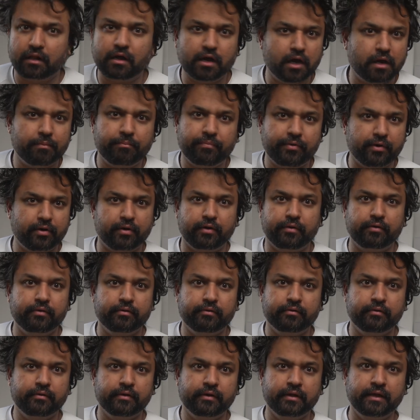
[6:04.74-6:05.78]
Cut Pro?
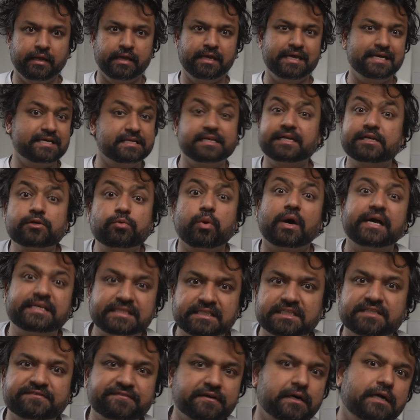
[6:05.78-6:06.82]
Is it twice
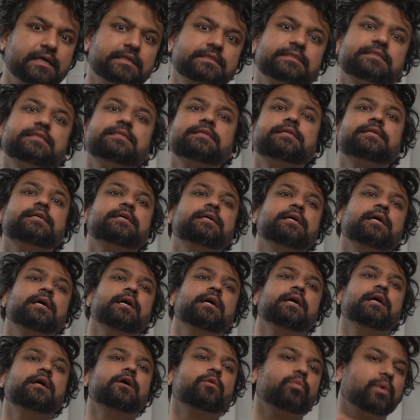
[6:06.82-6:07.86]
as fast?
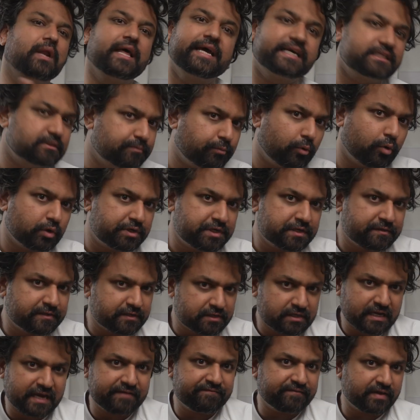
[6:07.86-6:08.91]
Well, I exported the
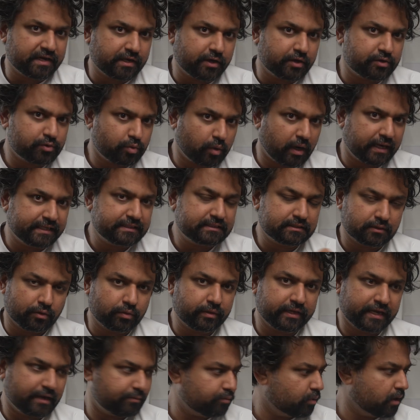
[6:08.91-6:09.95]
same video twice on
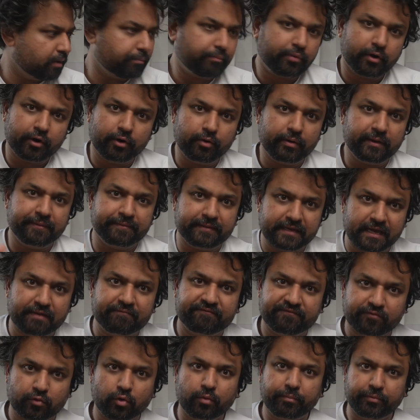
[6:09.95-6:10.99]
the M1 Pro and the
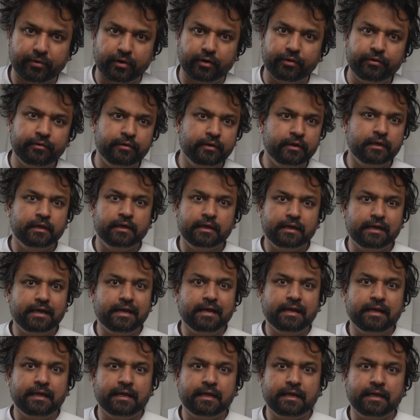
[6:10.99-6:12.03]
M4 Pro.
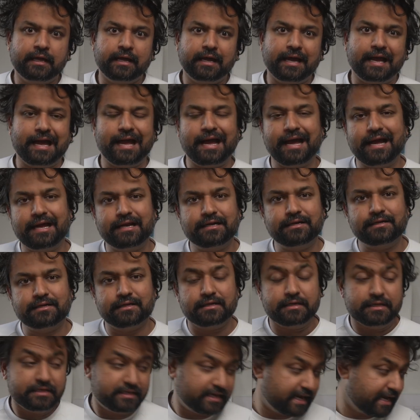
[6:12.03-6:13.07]
And
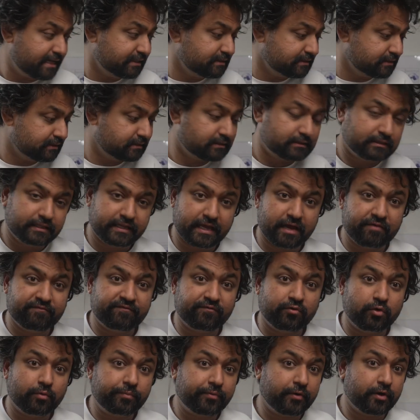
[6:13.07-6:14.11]
yes, the
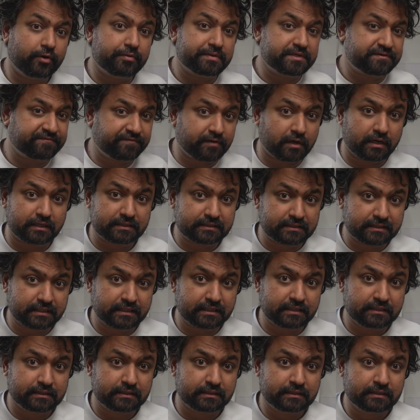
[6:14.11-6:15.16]
M4 Pro is
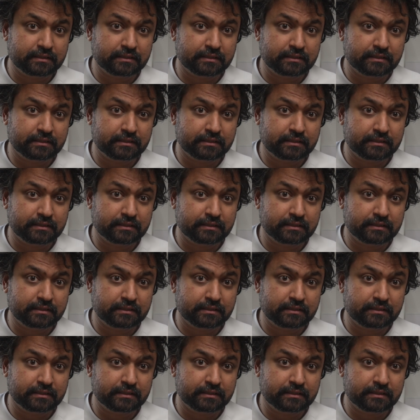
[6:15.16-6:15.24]
faster,